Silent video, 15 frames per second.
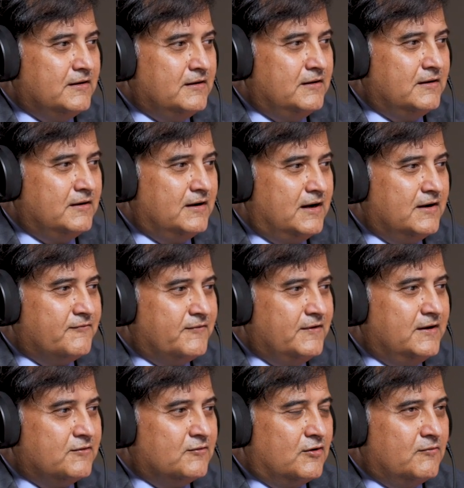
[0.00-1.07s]
I
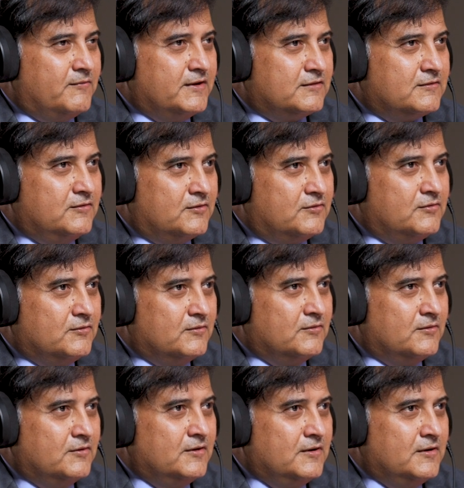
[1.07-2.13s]
feel it's always good
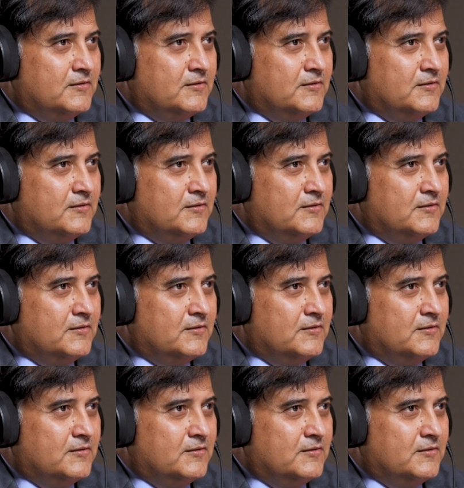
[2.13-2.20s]
to